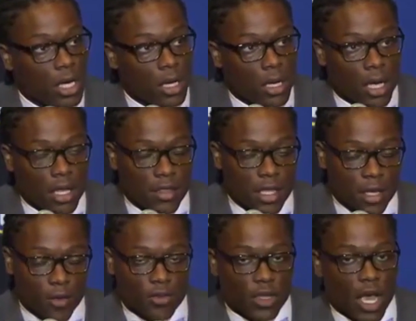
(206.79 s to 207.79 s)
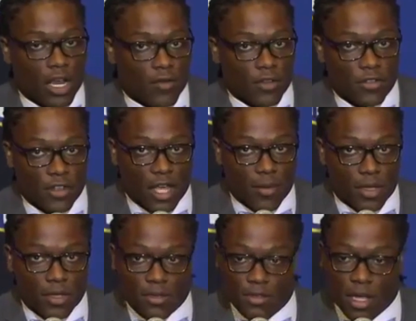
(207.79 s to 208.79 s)
And I think it was kind of a
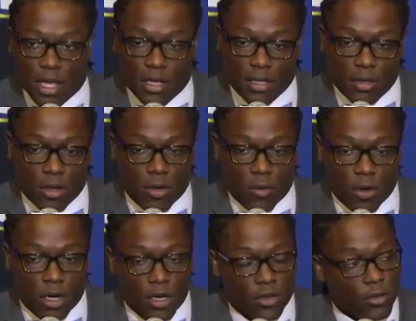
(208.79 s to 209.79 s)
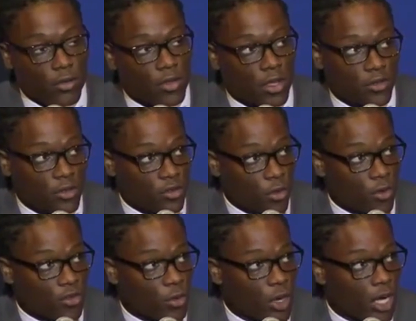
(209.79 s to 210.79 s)
statement to say, we're going to do things the
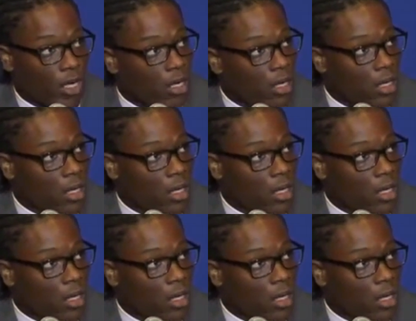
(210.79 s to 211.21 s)
Georgia way.